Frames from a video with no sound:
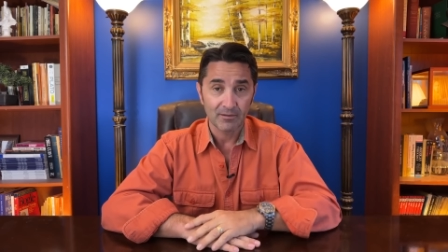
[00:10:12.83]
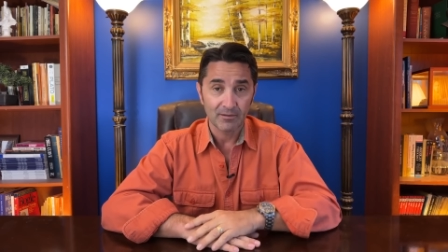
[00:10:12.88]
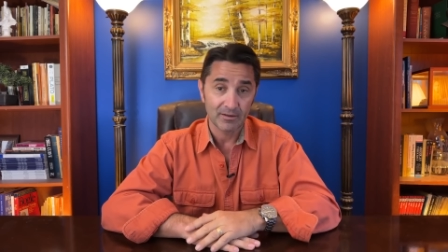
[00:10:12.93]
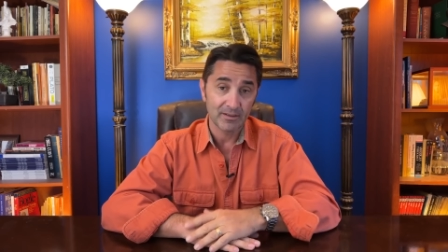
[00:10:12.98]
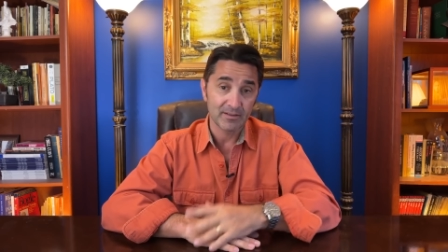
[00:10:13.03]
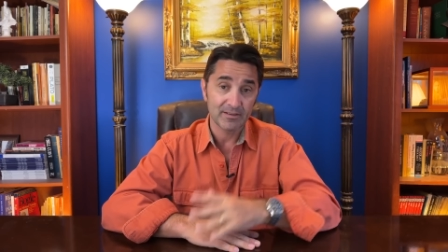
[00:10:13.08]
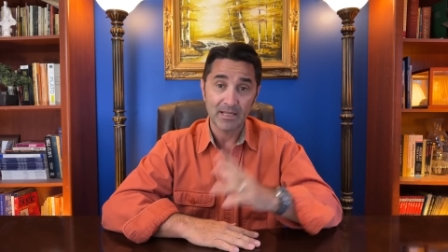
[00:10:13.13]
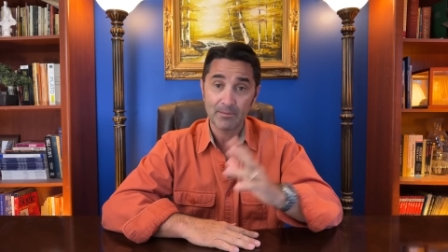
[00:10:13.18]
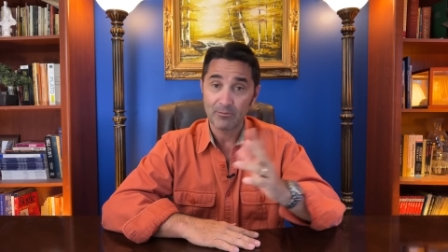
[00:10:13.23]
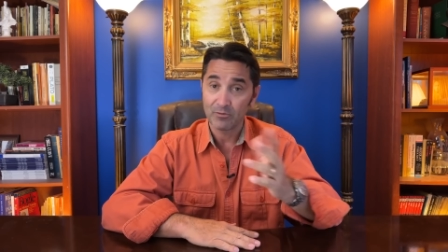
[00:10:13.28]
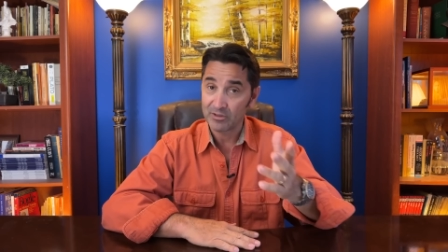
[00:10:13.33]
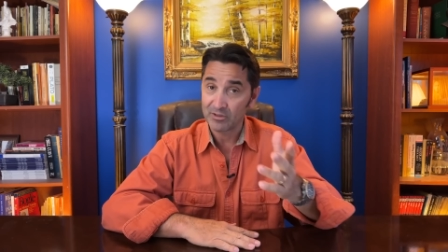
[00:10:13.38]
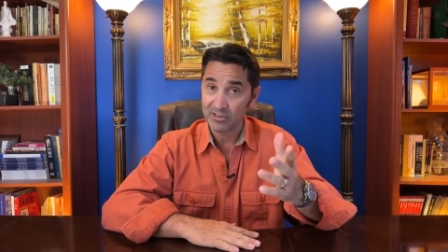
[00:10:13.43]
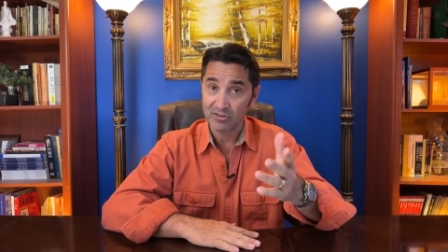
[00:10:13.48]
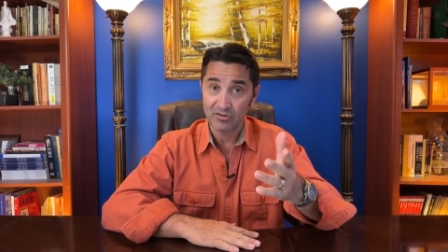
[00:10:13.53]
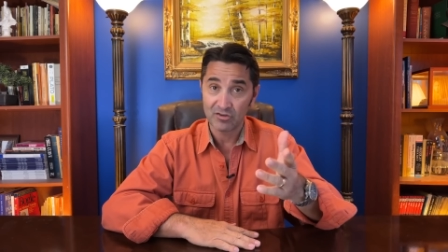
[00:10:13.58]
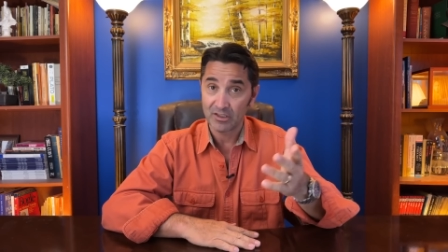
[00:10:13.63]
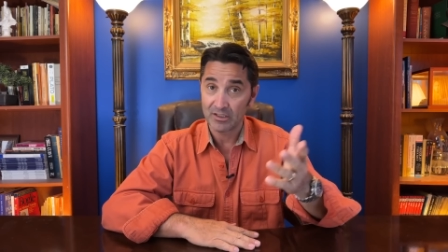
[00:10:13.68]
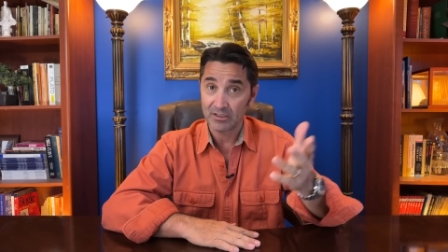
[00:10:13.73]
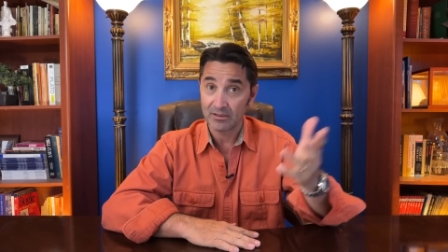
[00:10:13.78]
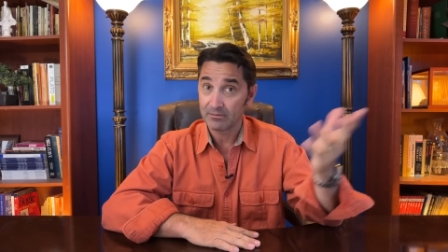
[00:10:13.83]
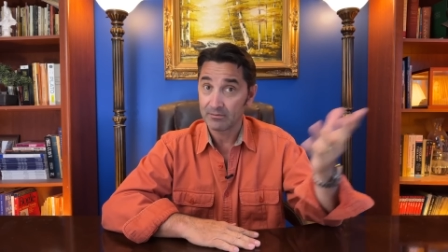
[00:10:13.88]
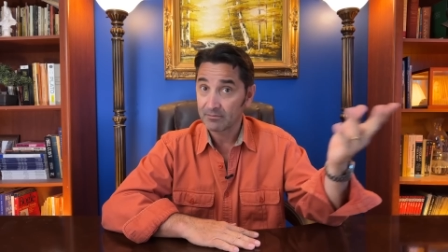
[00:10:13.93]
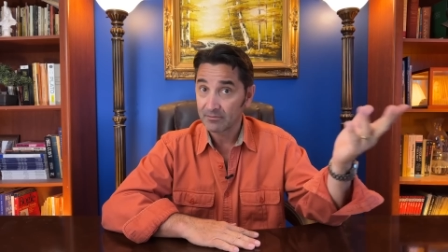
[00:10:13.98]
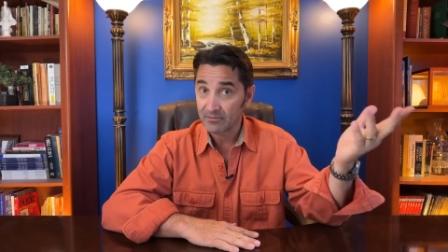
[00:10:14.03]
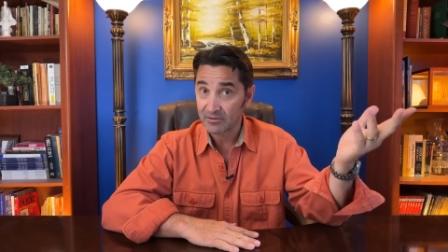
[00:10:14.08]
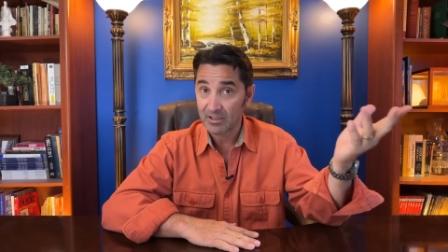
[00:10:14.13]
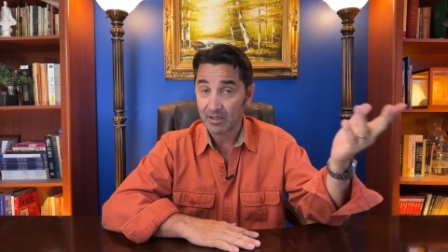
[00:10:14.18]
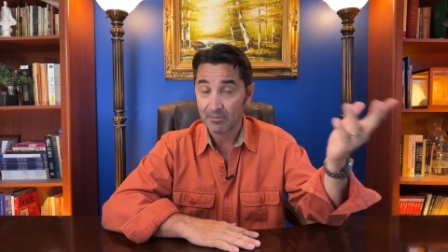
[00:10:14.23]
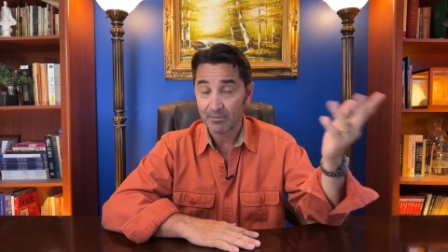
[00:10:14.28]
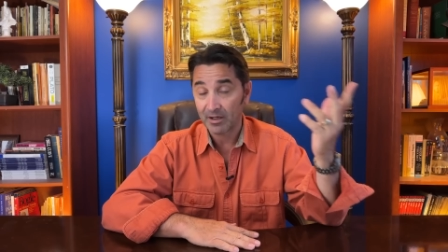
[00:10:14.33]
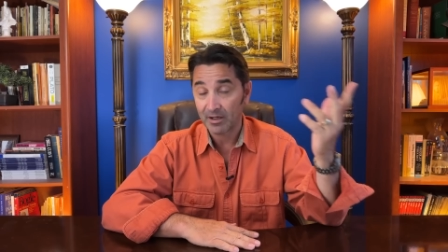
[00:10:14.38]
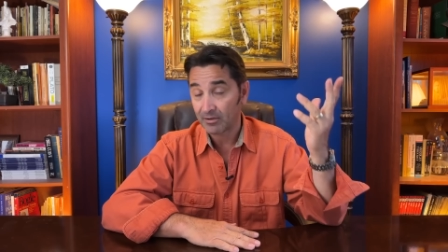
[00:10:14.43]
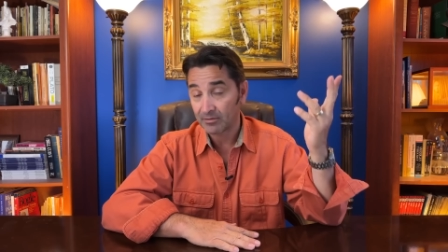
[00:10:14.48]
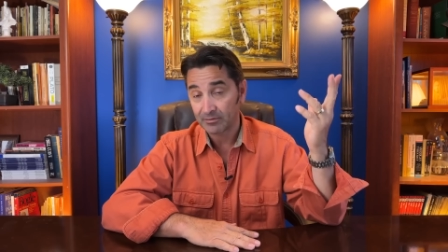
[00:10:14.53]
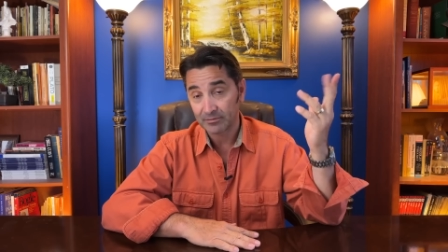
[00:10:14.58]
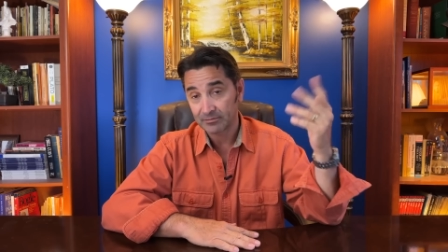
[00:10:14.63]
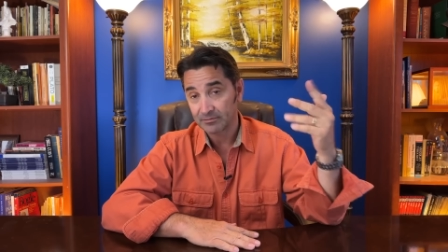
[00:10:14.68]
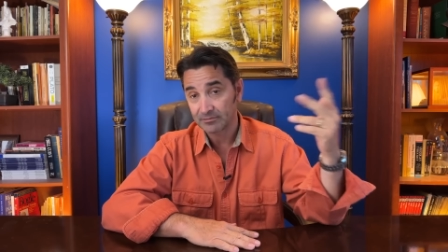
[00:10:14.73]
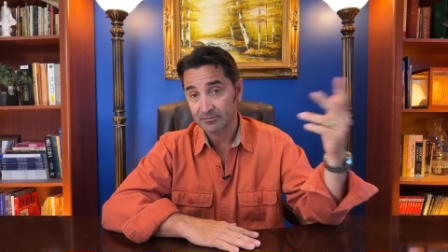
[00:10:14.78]
or the same with the G
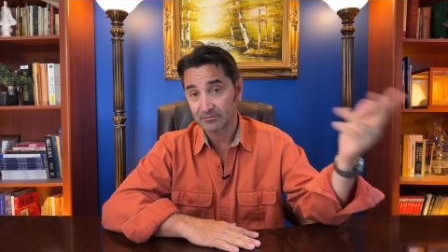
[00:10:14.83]
somehow.